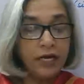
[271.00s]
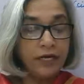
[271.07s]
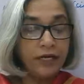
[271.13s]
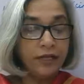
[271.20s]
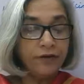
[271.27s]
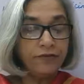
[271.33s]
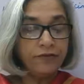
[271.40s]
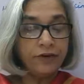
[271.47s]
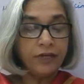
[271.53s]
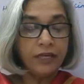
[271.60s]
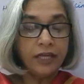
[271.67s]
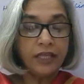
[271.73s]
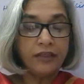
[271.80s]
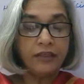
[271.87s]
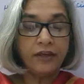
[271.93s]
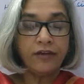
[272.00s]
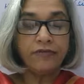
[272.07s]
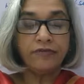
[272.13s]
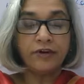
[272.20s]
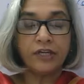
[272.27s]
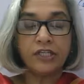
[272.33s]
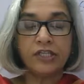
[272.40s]
differ in their
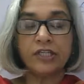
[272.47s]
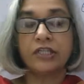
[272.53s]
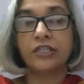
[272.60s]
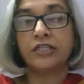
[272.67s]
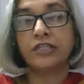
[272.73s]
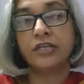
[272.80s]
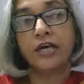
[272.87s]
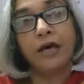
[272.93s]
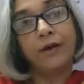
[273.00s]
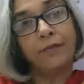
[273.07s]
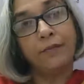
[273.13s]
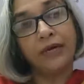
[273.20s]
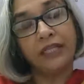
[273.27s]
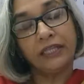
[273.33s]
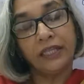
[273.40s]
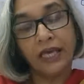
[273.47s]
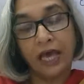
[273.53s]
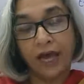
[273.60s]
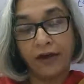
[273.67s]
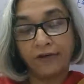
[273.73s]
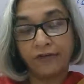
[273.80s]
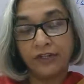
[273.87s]
functions, but they
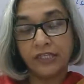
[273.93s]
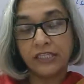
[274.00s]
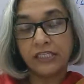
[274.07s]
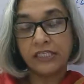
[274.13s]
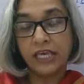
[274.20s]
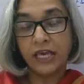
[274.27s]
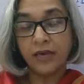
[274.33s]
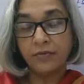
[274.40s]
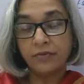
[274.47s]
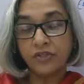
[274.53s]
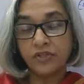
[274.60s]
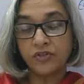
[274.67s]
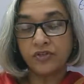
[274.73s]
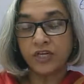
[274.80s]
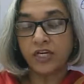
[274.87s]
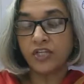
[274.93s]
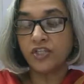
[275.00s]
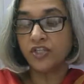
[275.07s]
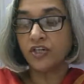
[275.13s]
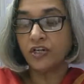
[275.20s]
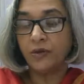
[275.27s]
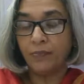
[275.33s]
have the same
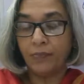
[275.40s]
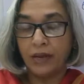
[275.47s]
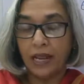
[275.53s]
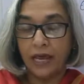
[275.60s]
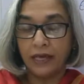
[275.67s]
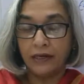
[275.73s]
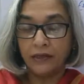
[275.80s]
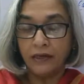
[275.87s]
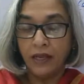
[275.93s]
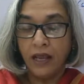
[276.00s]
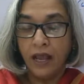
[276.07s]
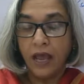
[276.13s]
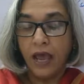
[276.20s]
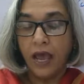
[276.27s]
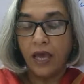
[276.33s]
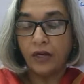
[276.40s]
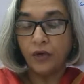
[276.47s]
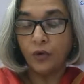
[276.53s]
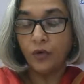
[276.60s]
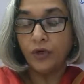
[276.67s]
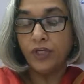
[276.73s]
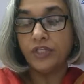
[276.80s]
structural plan and
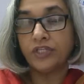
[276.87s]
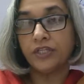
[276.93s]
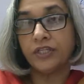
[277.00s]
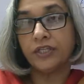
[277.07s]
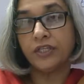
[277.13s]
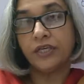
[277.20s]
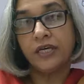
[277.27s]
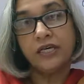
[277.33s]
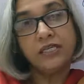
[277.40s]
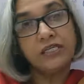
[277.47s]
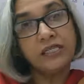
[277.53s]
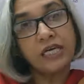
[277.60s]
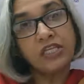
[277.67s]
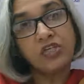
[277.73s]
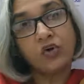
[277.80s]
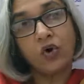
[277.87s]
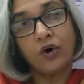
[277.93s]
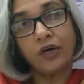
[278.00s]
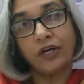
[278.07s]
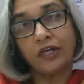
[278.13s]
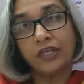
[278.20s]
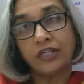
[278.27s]
origin. Such
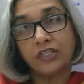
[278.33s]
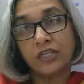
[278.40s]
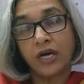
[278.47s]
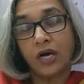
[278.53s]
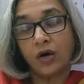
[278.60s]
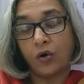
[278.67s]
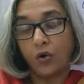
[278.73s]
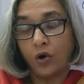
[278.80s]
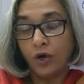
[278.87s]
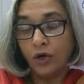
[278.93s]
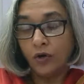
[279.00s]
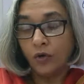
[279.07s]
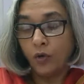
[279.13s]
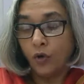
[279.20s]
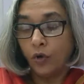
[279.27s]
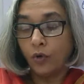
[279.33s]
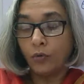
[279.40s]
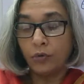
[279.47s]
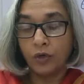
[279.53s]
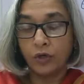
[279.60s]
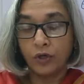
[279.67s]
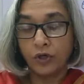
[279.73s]
organs are called
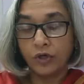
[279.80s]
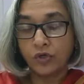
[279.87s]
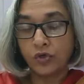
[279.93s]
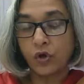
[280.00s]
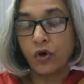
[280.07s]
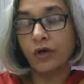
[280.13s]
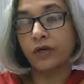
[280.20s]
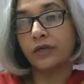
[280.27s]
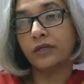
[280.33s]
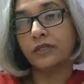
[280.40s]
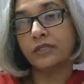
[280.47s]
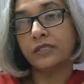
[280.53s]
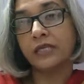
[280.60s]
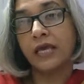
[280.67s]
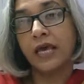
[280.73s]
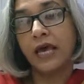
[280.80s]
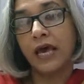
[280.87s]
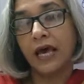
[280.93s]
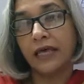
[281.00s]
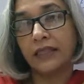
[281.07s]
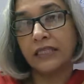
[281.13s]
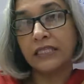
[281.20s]
homologous organs,
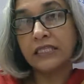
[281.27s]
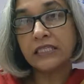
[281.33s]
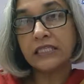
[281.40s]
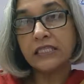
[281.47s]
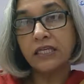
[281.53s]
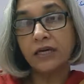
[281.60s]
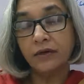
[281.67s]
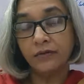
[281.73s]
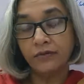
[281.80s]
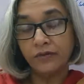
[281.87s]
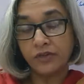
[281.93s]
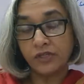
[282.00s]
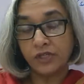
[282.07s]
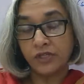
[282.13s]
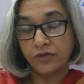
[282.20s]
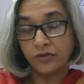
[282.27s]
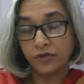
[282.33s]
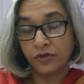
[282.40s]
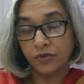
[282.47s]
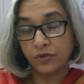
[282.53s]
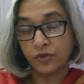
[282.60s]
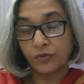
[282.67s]
and this term was
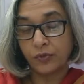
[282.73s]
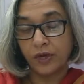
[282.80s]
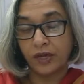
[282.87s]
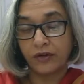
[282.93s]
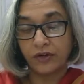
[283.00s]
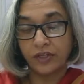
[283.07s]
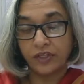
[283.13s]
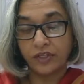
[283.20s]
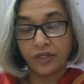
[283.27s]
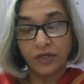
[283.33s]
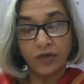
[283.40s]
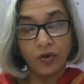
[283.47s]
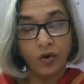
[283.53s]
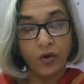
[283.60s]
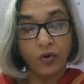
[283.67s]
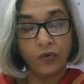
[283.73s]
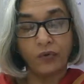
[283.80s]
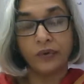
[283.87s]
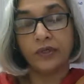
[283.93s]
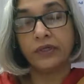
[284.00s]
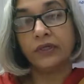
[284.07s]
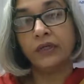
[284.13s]
introduced by Richard
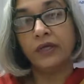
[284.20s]
Owen.